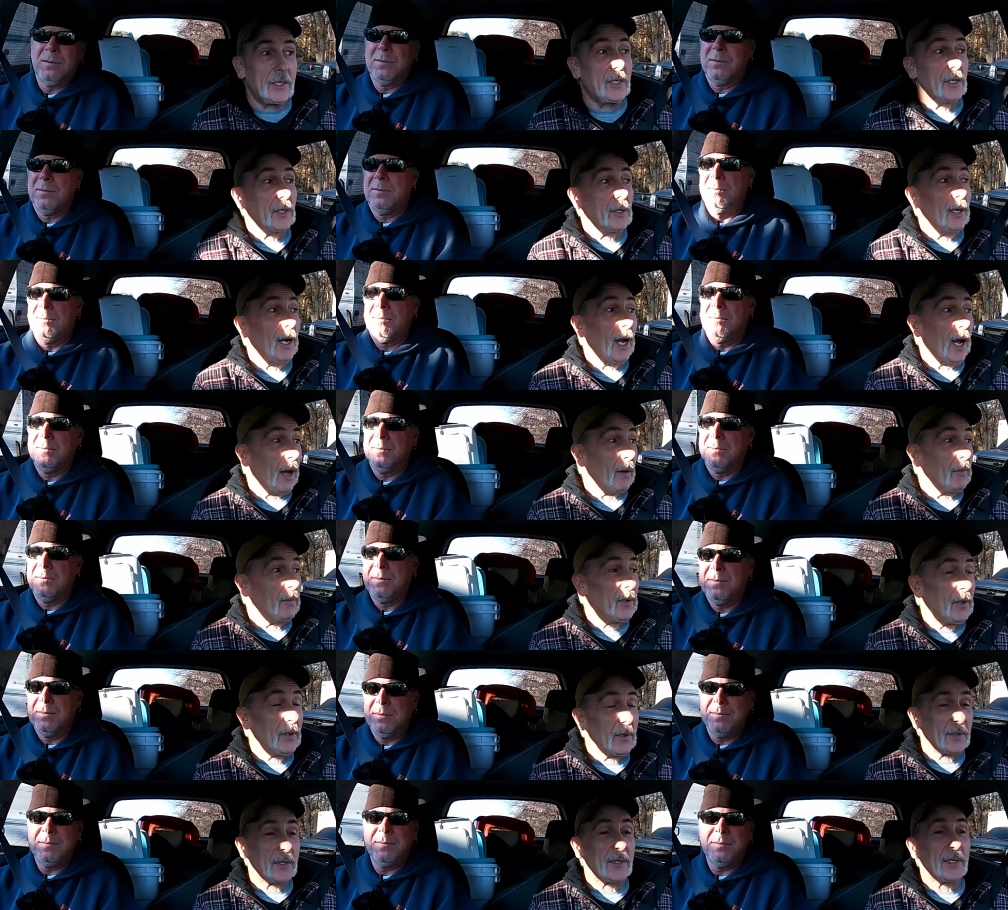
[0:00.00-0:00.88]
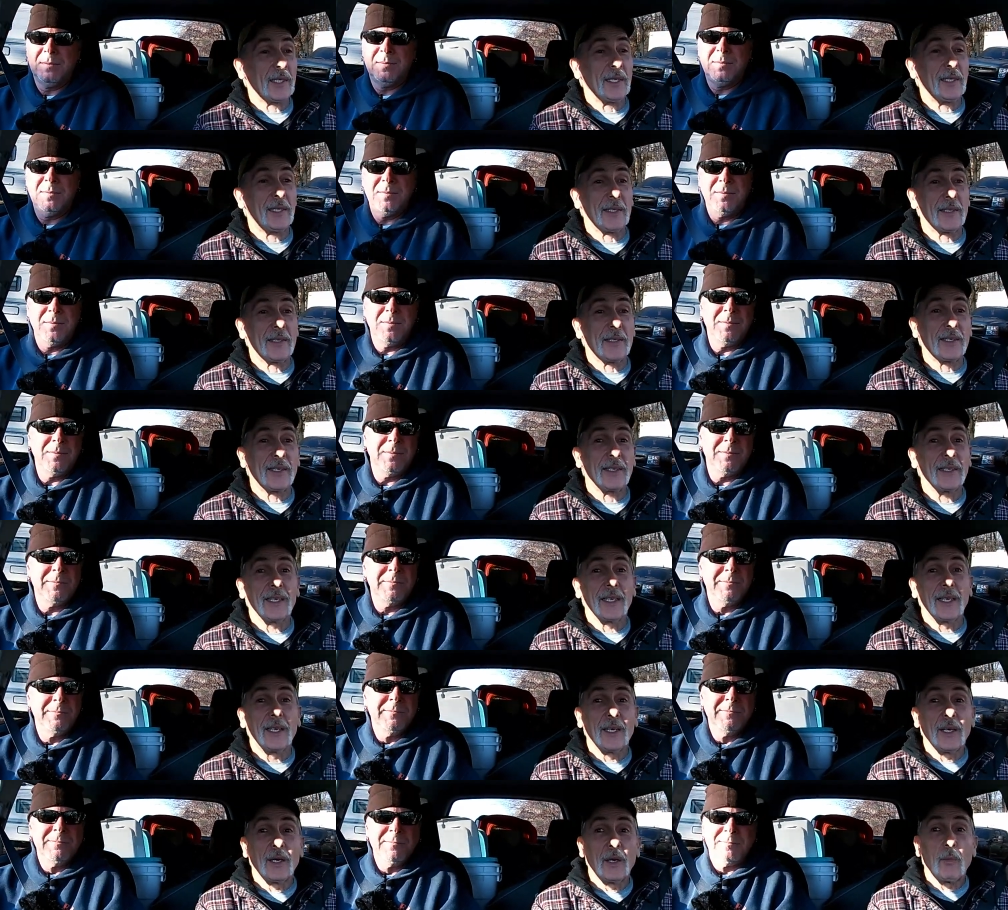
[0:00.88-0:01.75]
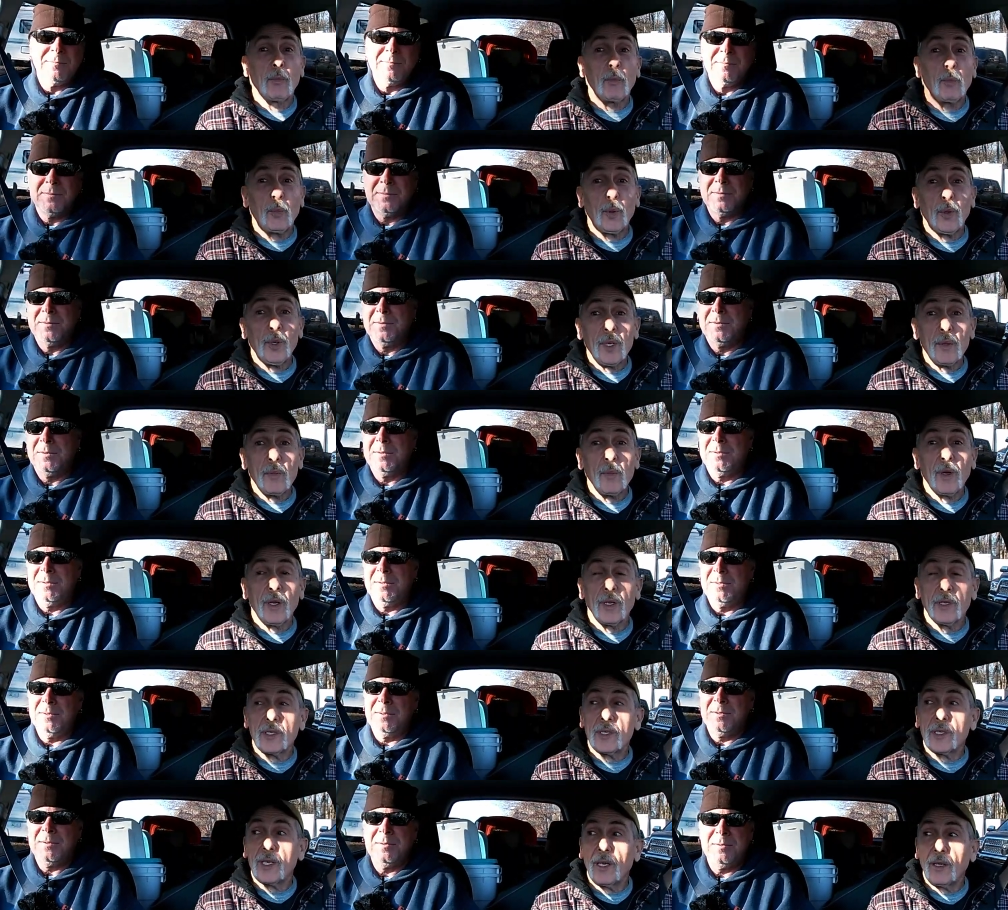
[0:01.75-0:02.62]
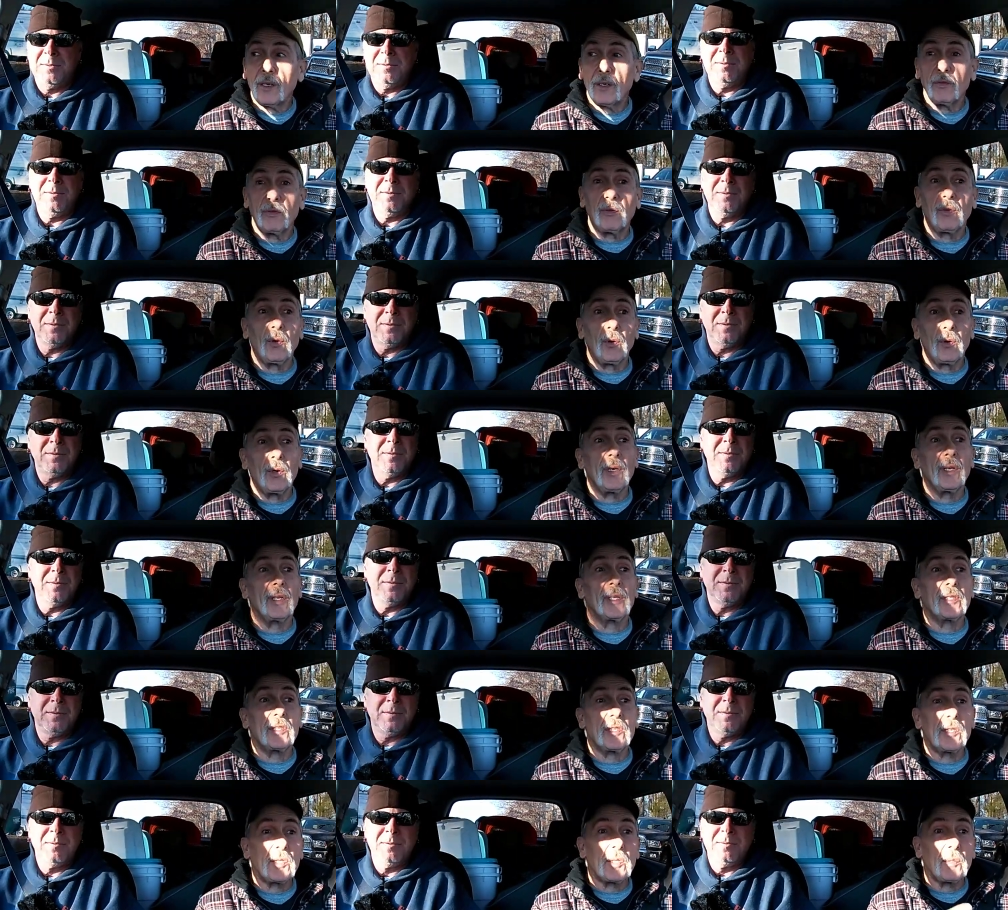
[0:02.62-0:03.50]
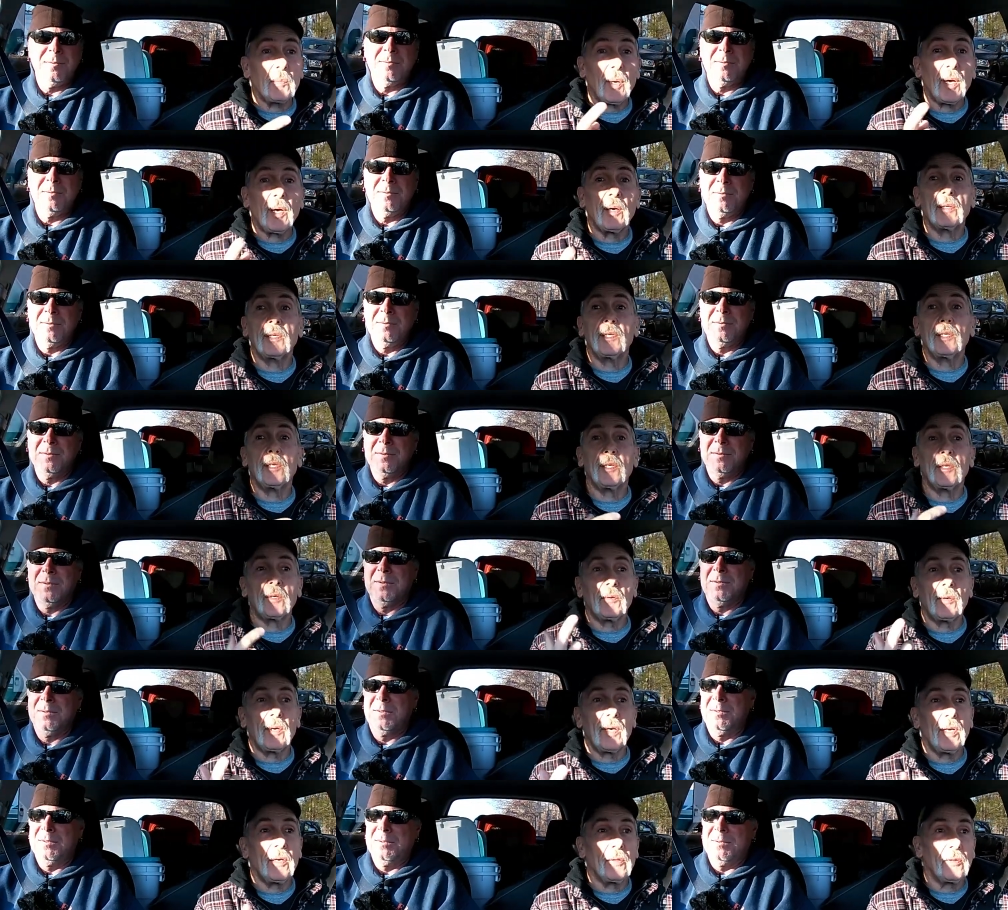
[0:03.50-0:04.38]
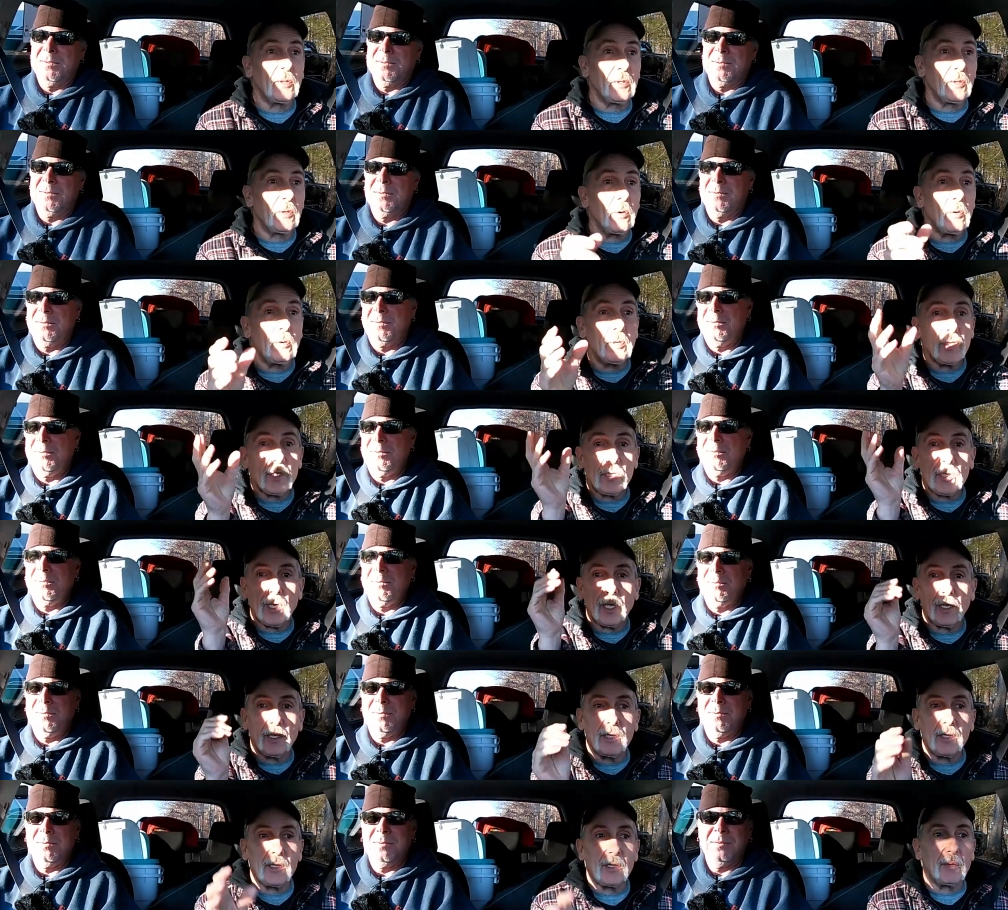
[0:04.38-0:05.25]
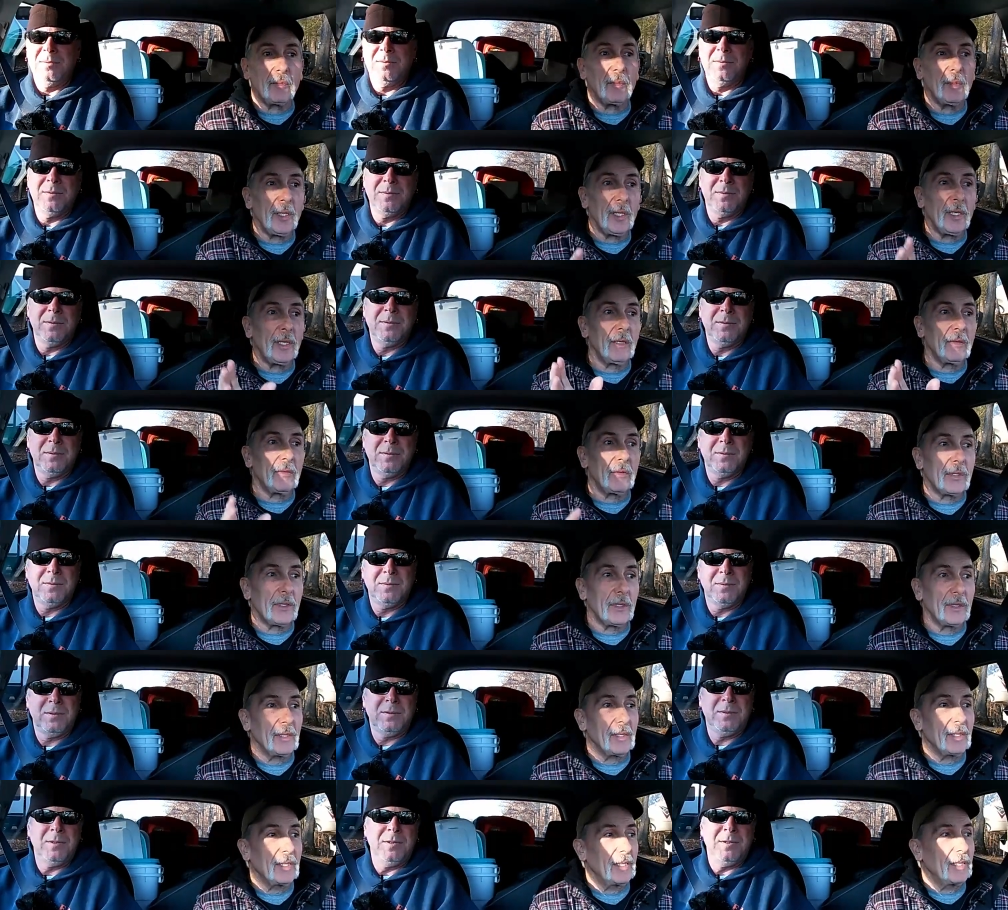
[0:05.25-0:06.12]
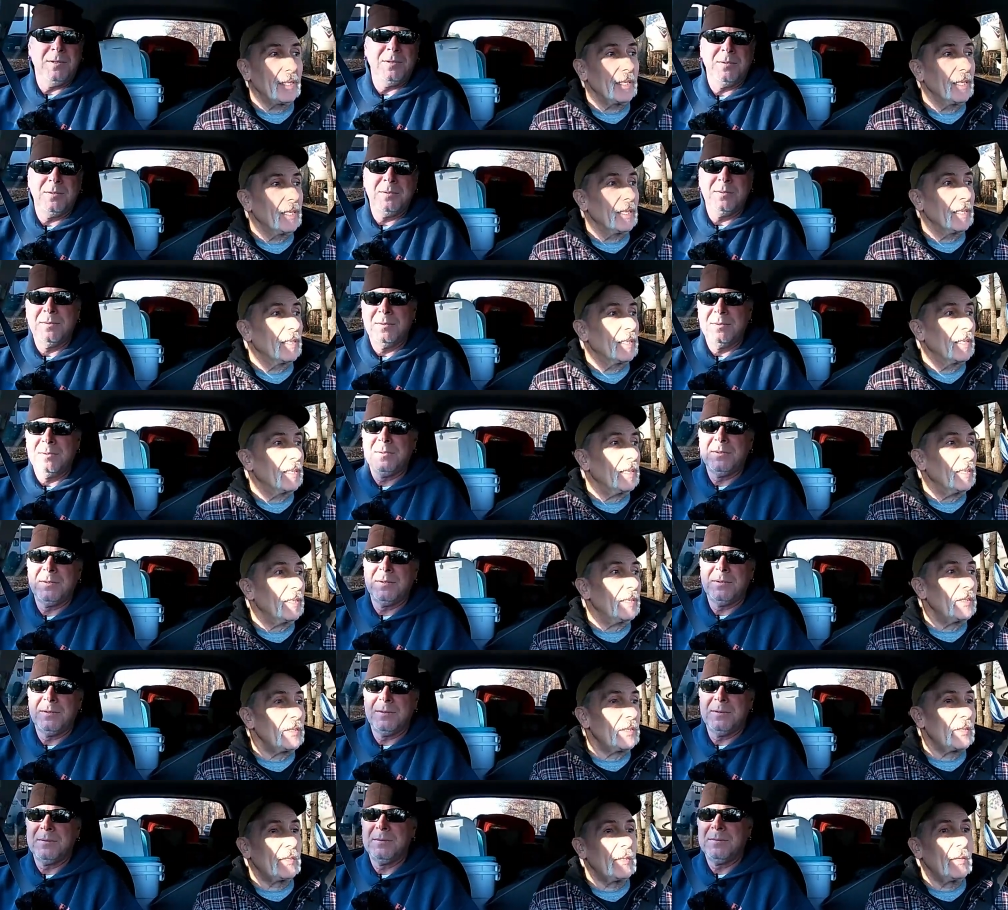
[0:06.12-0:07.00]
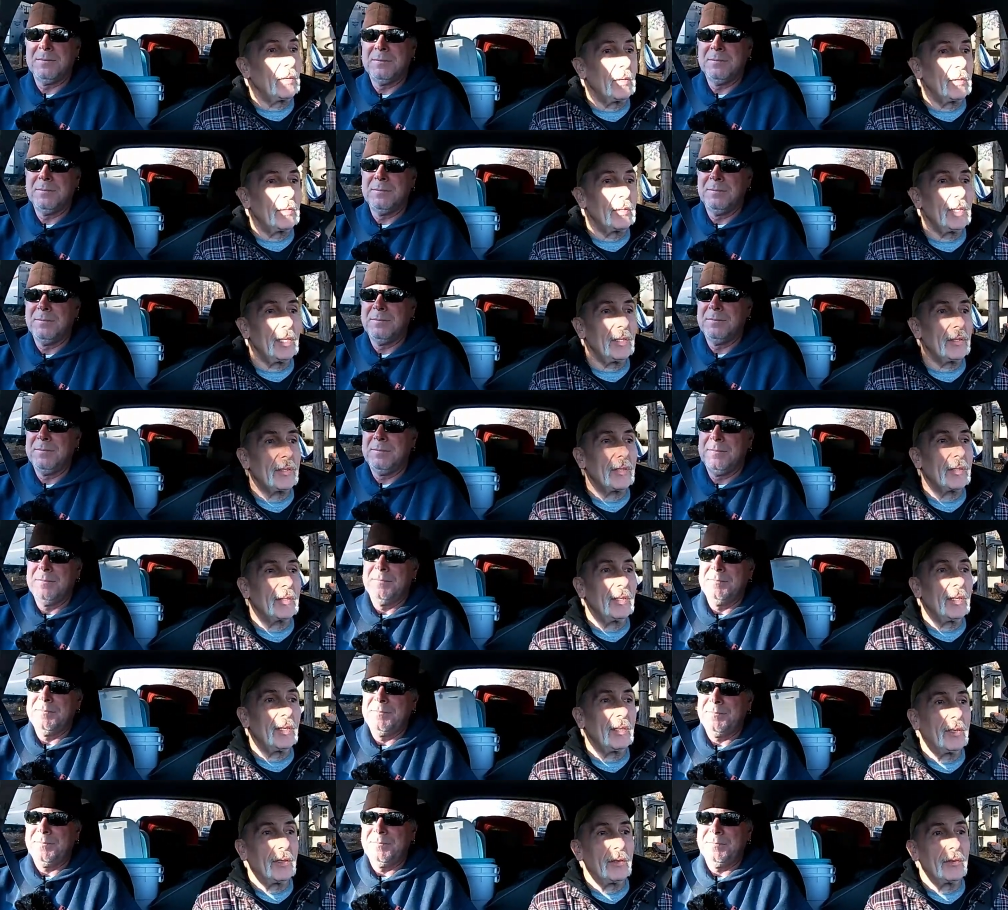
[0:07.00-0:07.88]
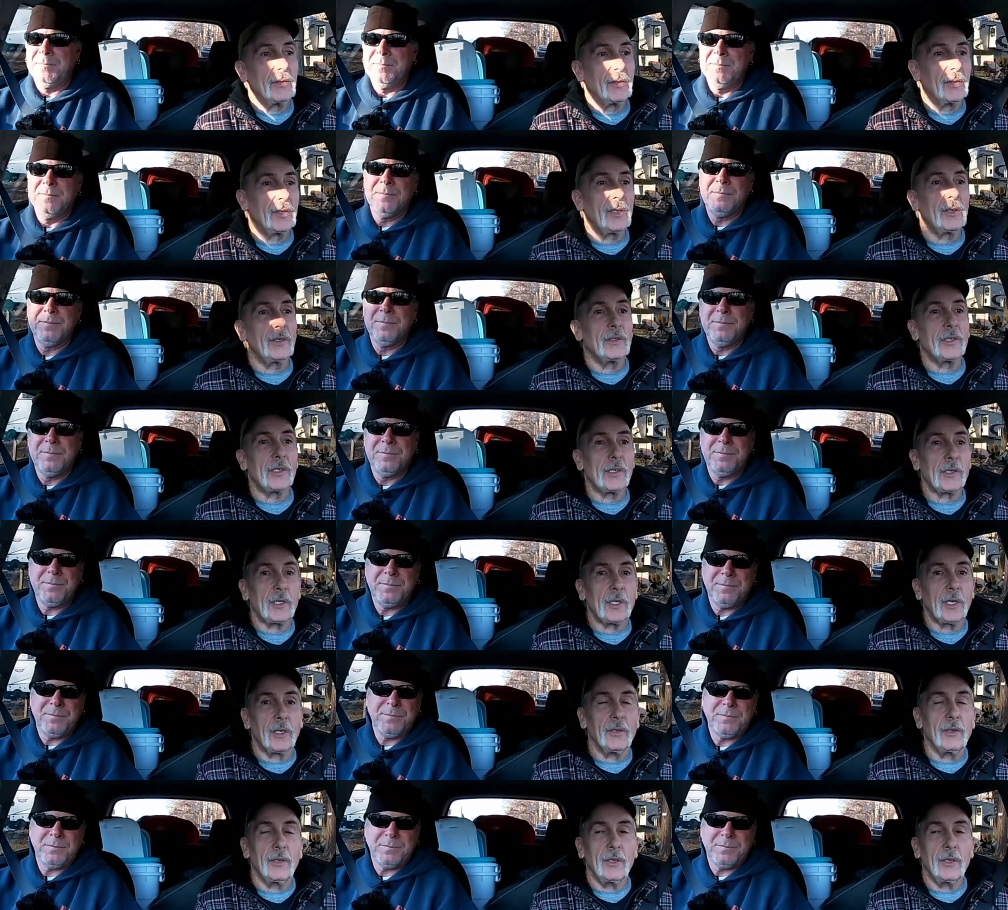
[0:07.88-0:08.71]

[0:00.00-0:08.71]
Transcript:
Speaker 1: drop those things pretty much down in Florida, just about year round, they're always shedding some leaves. Yeah. And so it's they're they're just a